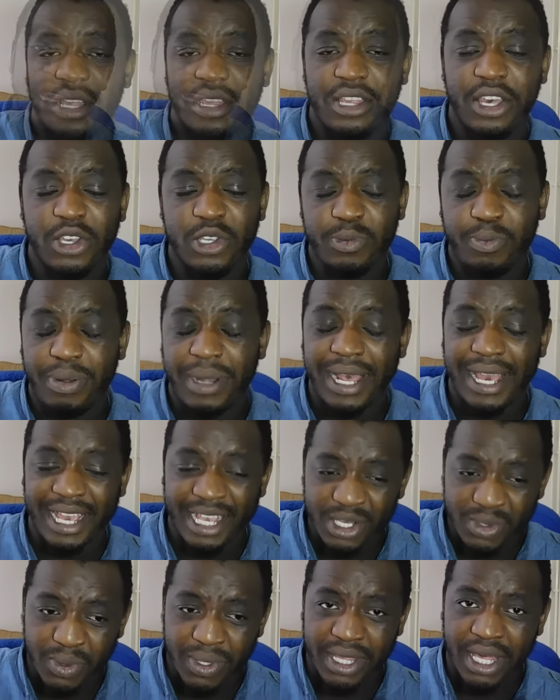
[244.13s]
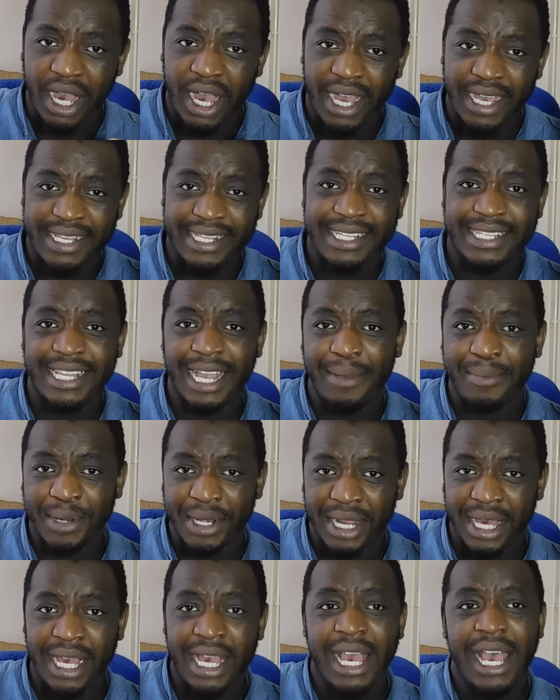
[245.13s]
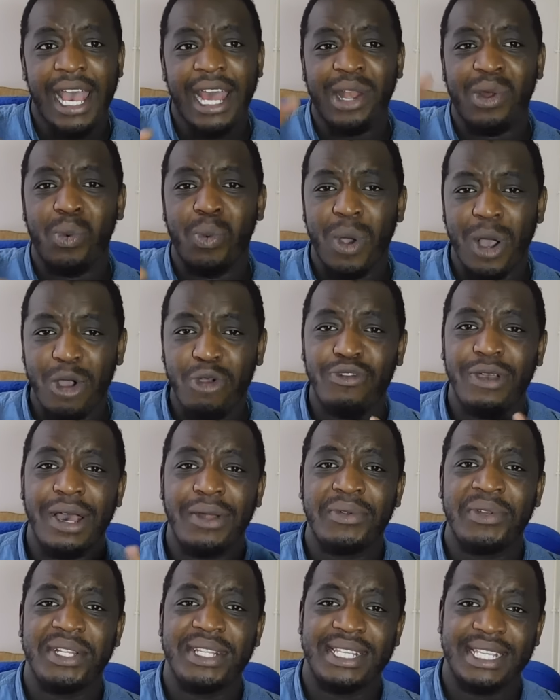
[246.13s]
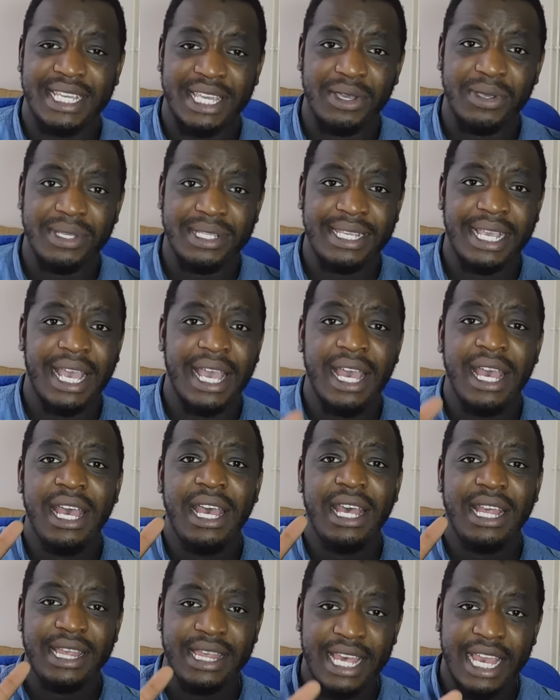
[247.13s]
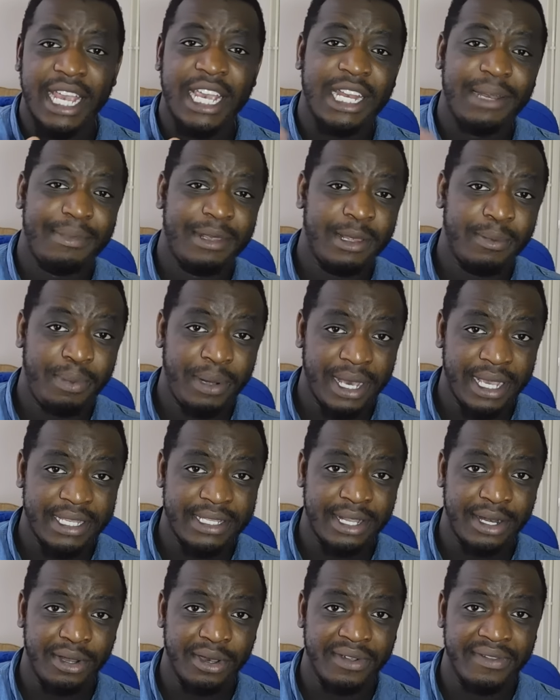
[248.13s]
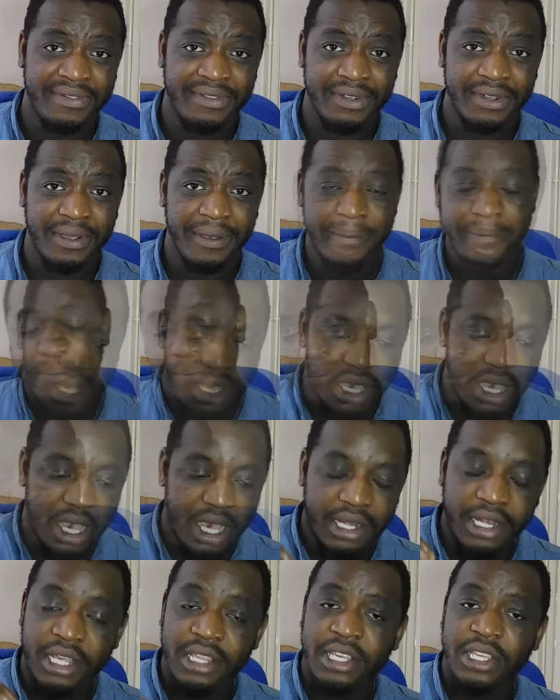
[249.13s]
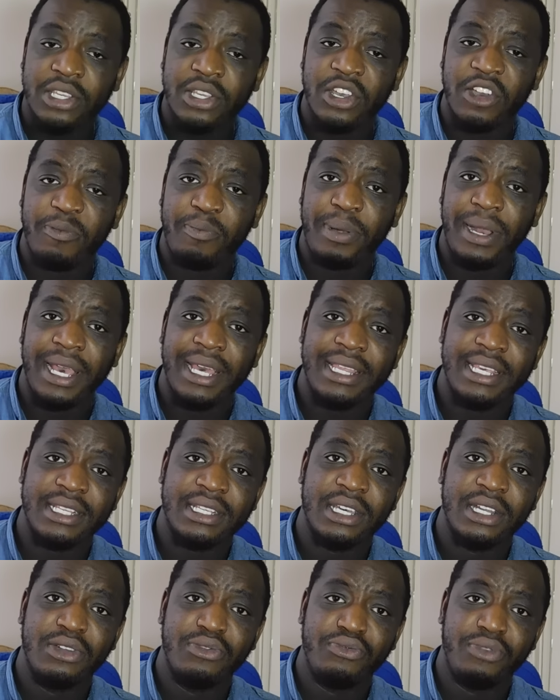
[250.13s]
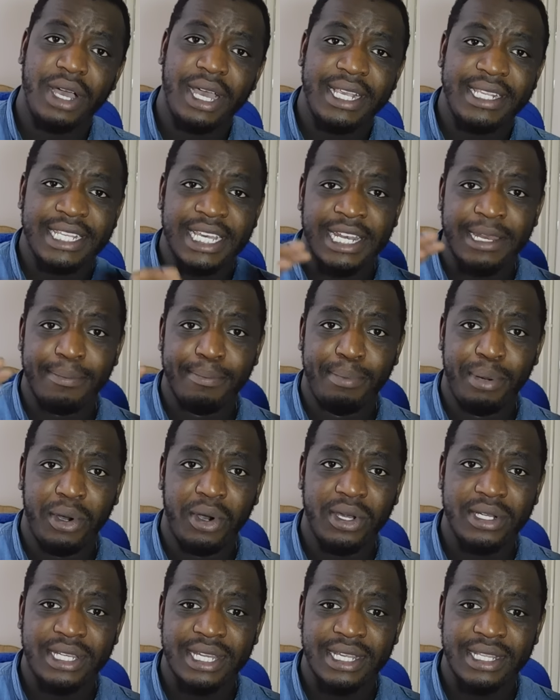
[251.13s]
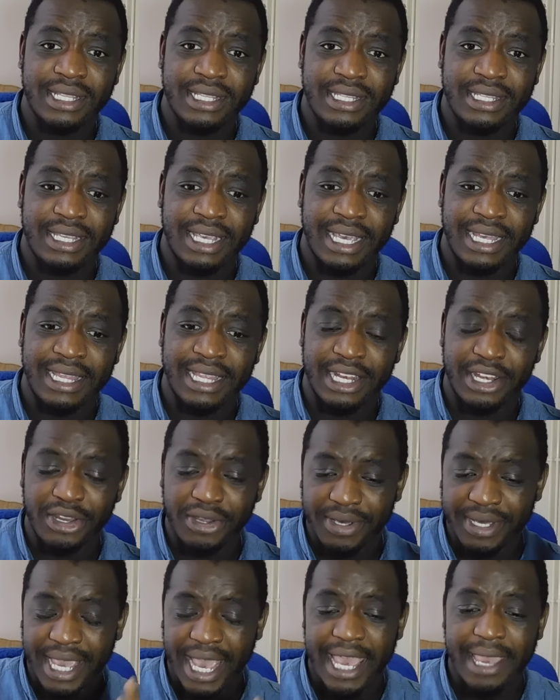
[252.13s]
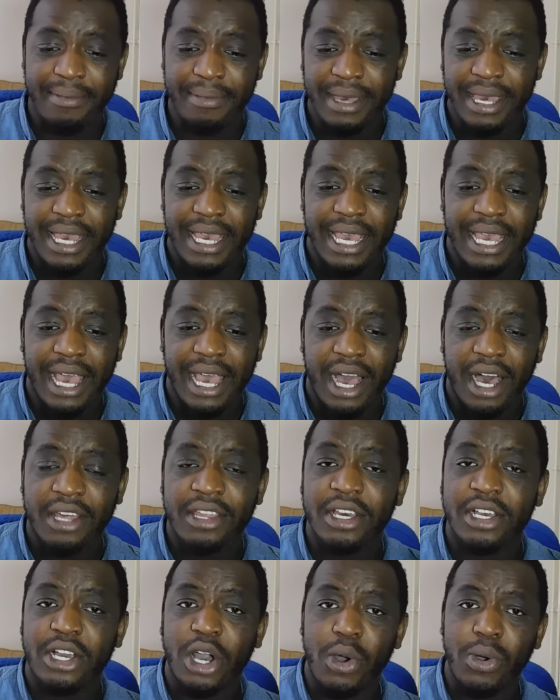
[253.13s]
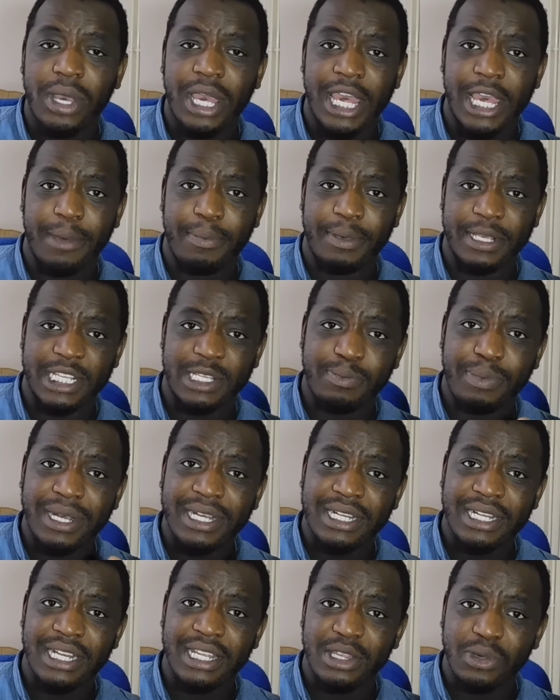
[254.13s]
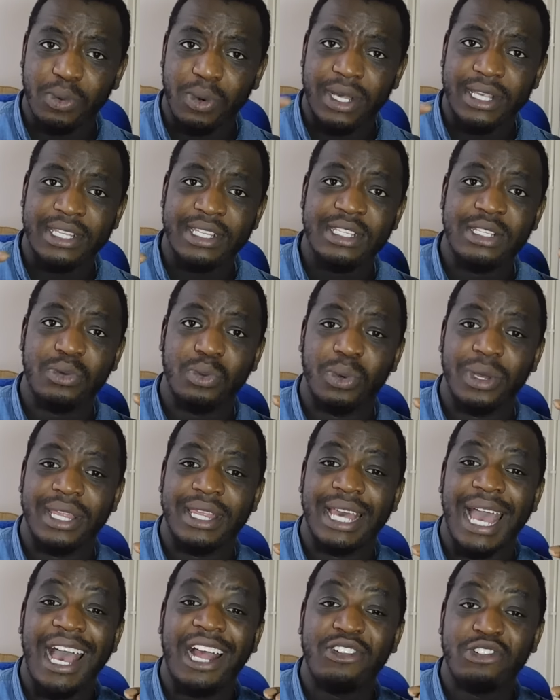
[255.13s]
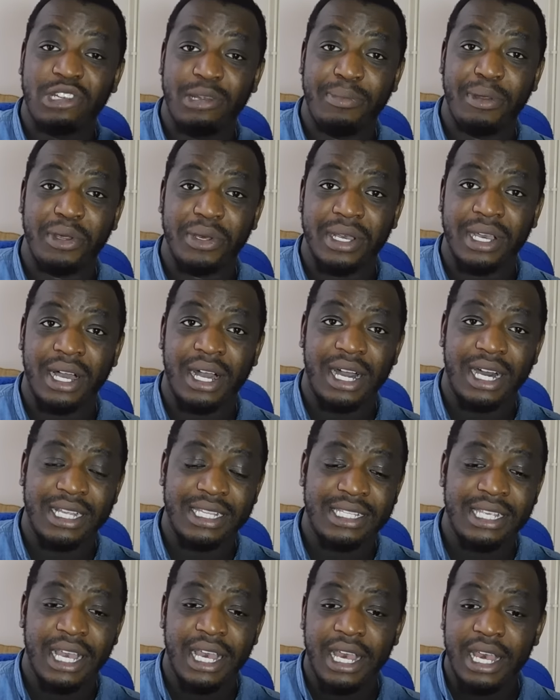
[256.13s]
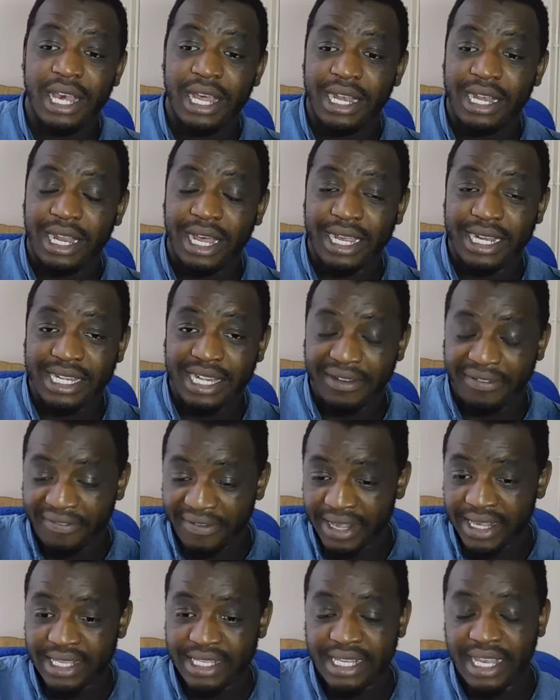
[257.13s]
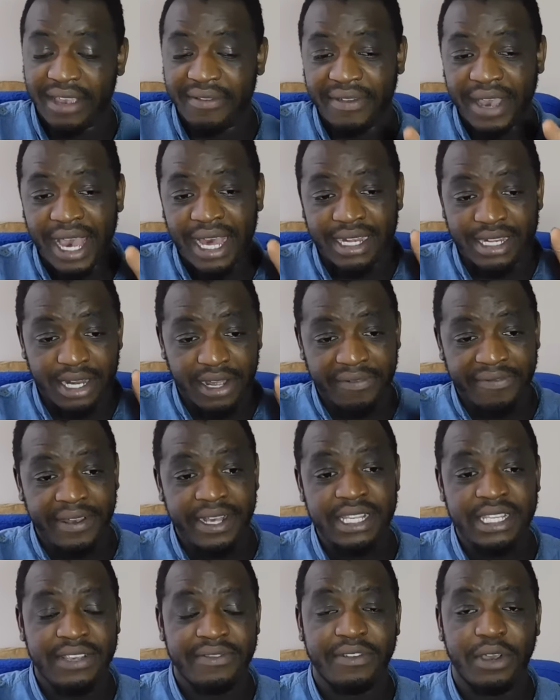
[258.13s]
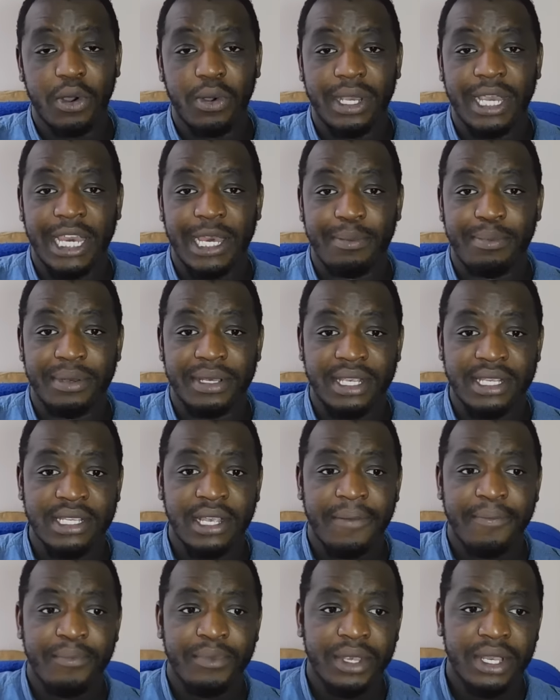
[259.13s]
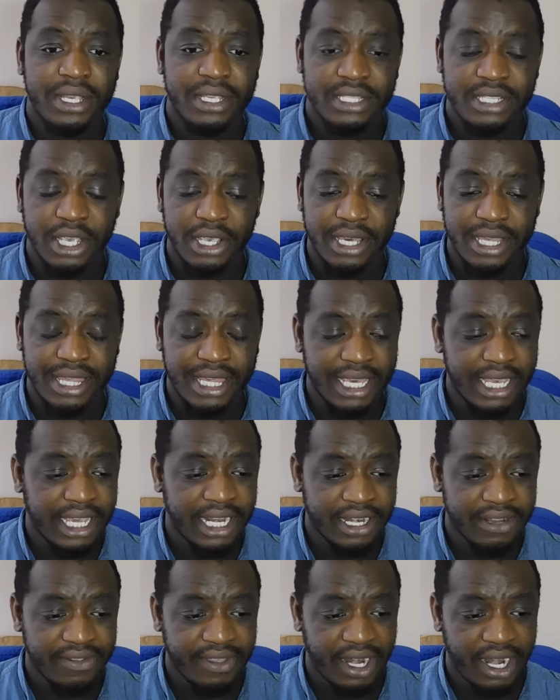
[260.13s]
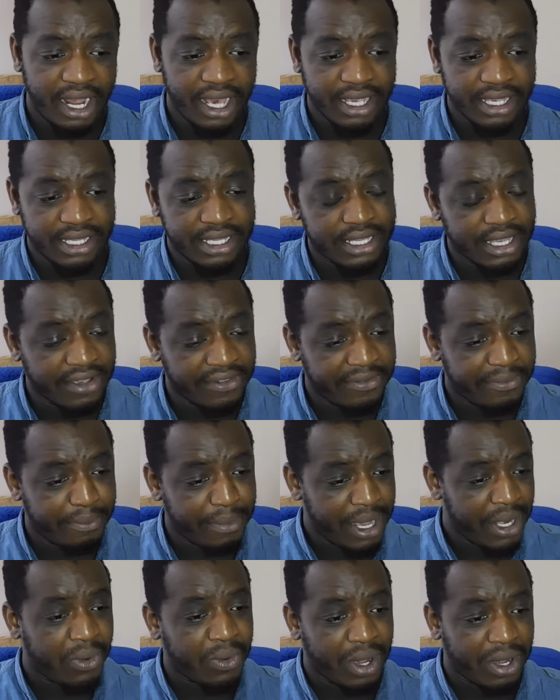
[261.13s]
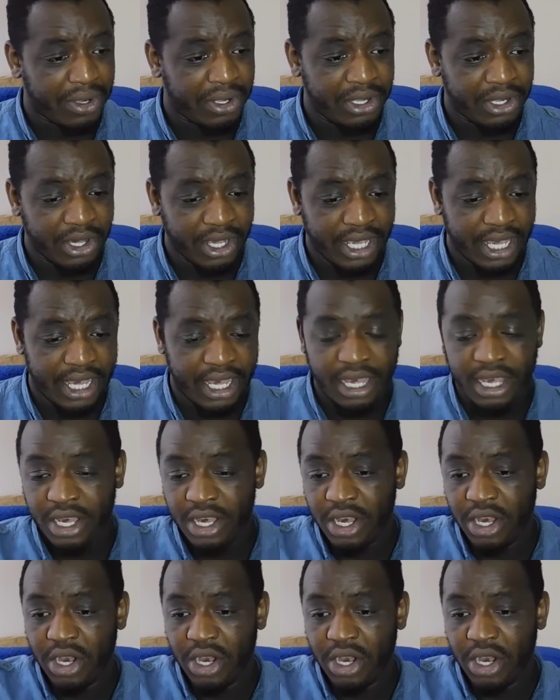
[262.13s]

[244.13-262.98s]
those players with high stamina and a well-rounded skill set, they're going to be the players to look for. Another sort of player that's going to rise in importance in the new game are the goalkeepers, especially the ones with attribute cards, like defensive and offensive goalkeepers. So you're thinking of the likes of Manuel Neuer